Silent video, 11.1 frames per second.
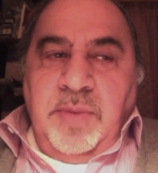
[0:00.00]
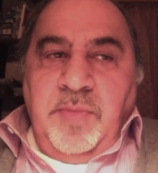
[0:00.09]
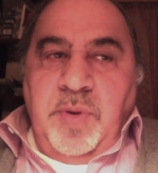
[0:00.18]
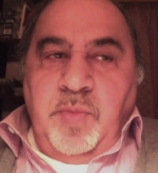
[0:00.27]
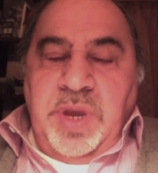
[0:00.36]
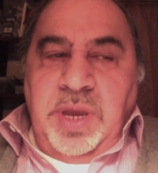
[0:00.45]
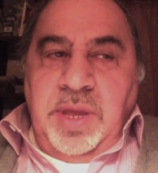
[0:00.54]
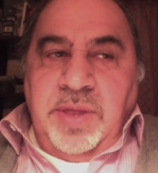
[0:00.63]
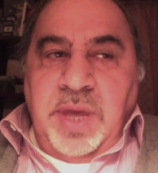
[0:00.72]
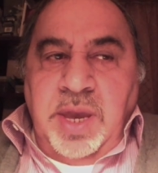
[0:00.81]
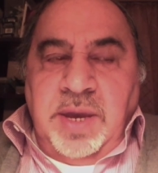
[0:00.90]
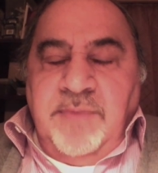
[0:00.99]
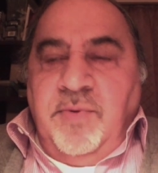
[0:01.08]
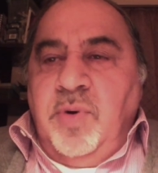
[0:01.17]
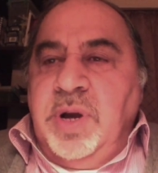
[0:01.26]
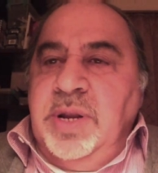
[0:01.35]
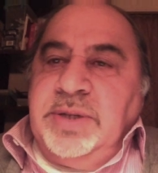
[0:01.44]
When we think of
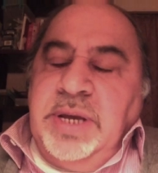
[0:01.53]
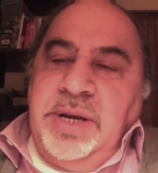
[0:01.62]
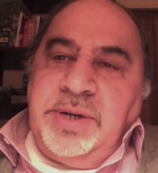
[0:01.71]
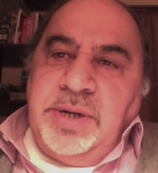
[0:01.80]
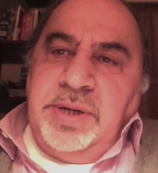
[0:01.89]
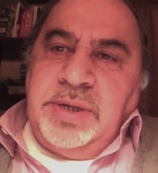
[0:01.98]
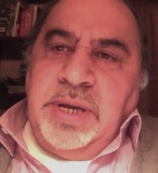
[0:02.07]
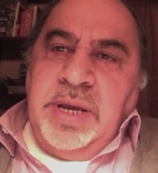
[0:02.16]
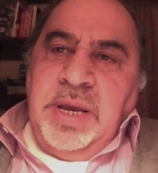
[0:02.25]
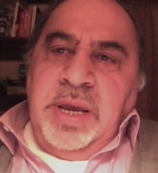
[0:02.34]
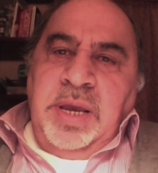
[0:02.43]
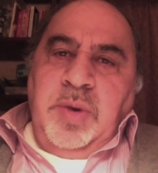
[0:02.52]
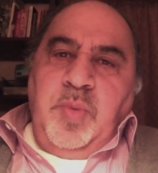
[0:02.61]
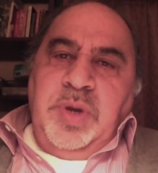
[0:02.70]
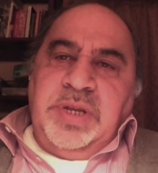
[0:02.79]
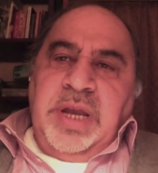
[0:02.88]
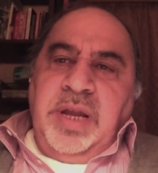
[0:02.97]
organizations,
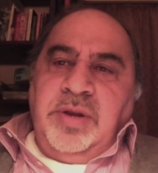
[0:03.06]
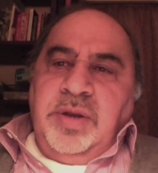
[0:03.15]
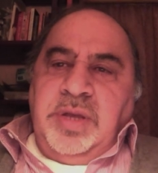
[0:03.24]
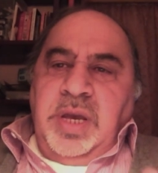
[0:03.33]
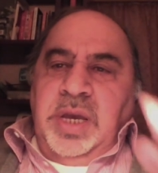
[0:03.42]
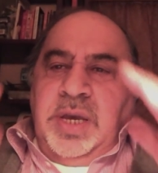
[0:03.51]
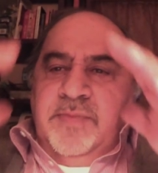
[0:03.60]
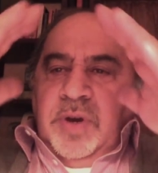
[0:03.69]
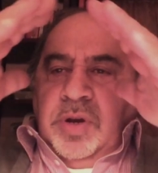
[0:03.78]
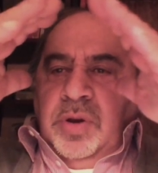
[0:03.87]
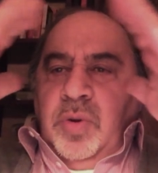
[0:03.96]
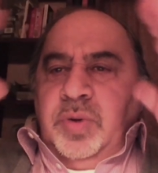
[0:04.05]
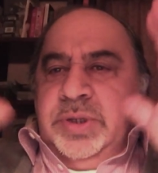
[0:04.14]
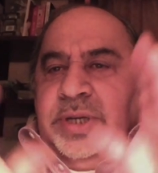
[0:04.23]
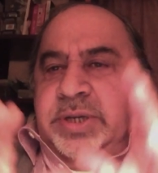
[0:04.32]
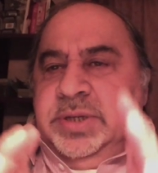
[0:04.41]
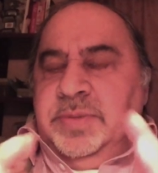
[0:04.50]
we tend to think of a closed
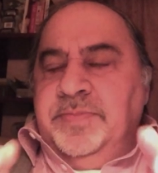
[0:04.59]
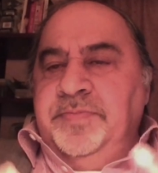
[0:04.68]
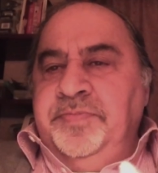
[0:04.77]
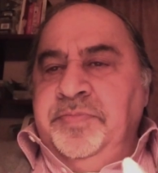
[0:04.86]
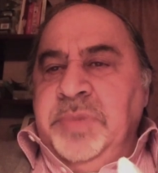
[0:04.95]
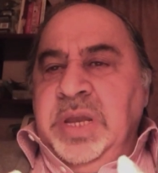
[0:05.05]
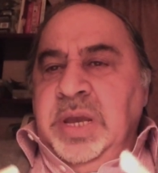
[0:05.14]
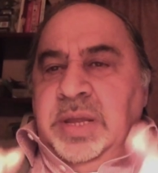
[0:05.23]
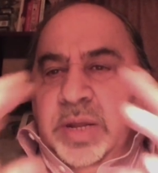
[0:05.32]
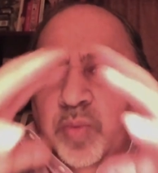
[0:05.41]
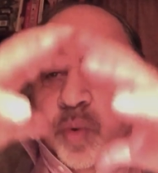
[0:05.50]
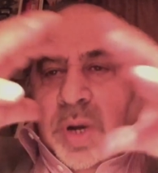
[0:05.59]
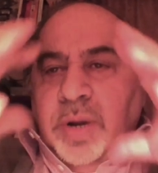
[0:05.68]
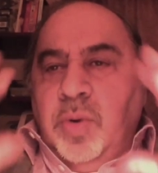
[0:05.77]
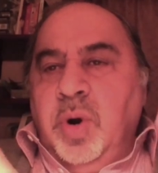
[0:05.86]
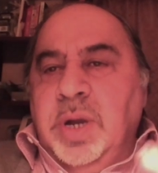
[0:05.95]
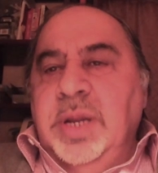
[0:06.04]
system, that one
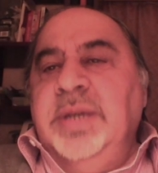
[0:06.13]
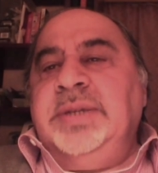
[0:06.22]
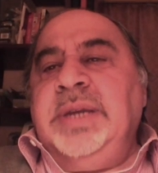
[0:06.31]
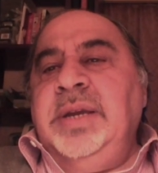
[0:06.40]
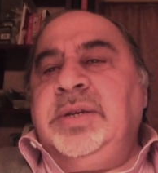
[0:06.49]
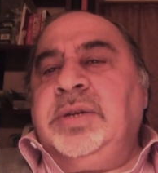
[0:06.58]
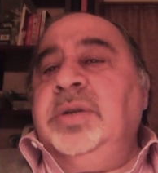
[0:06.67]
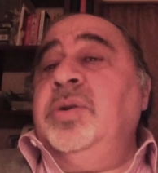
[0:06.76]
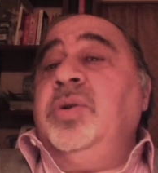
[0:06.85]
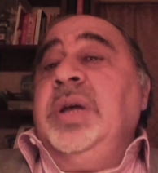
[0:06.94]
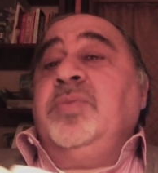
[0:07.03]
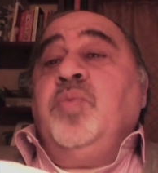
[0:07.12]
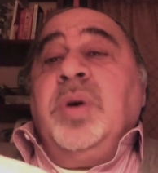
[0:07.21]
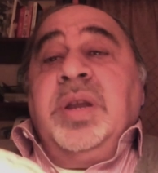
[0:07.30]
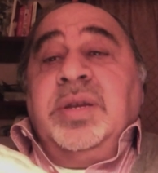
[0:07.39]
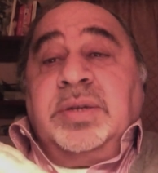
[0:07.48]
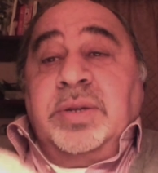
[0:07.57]
organization or that
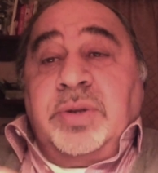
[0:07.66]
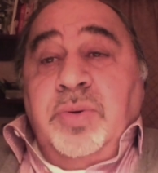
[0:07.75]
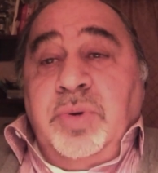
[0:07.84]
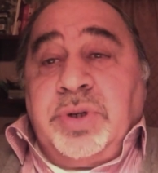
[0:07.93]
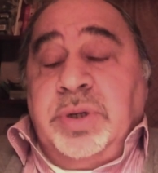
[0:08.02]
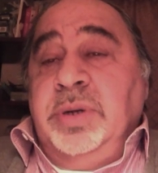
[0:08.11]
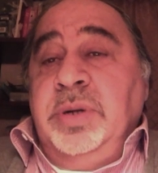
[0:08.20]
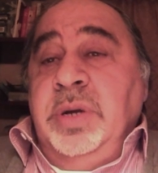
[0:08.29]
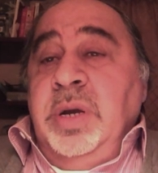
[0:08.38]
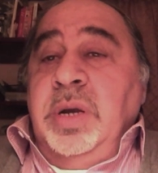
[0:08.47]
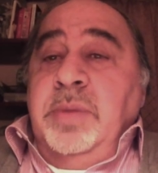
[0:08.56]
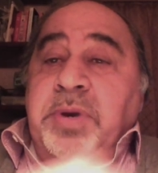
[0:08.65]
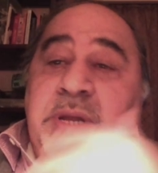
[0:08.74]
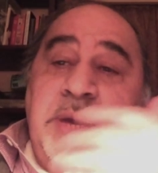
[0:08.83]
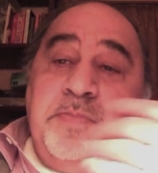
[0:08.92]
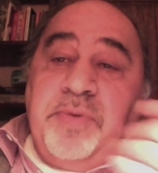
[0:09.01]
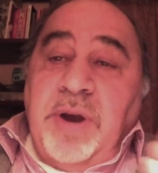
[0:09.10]
one institution, be
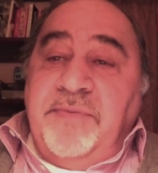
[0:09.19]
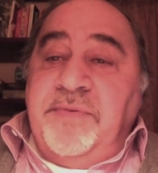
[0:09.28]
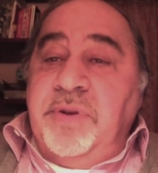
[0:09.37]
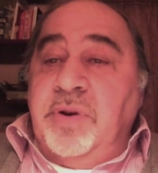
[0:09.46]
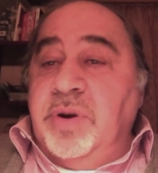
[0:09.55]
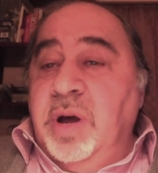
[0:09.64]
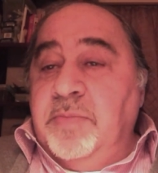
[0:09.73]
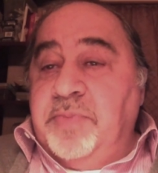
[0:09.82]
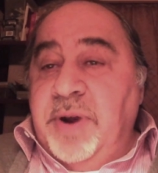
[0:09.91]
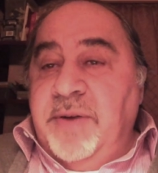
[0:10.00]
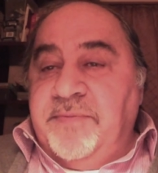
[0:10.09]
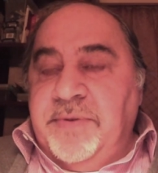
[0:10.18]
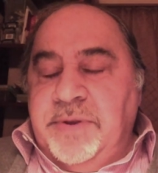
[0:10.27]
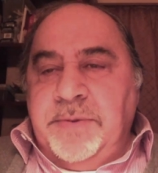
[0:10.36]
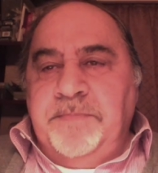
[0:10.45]
they profit or non-profit.